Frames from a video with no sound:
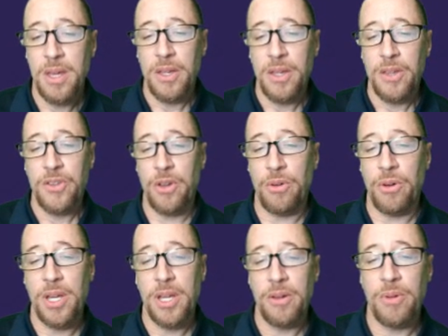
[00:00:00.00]
So,
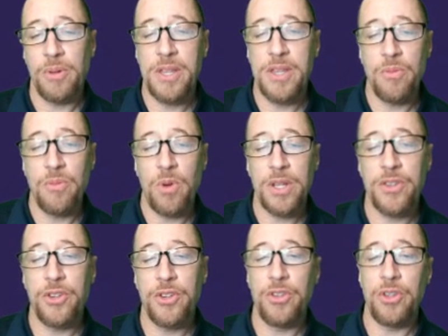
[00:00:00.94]
what does he want
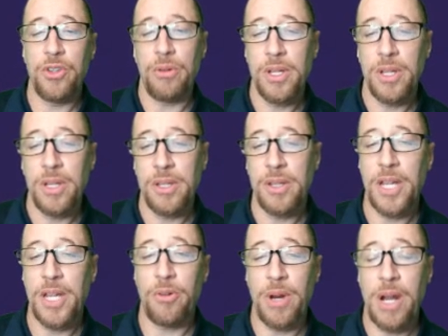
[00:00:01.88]
to do?
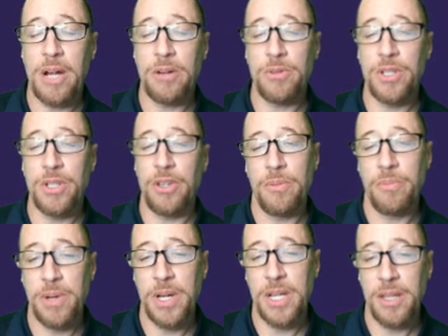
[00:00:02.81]
I know what I would do,
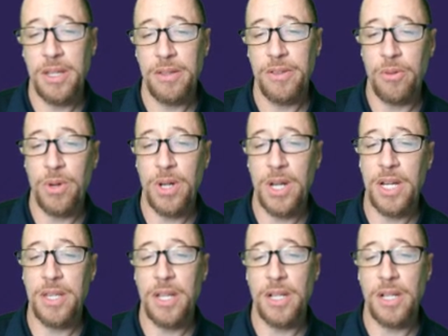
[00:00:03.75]
but, we're
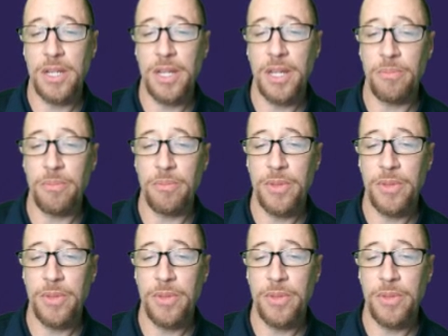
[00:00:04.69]
not telling him.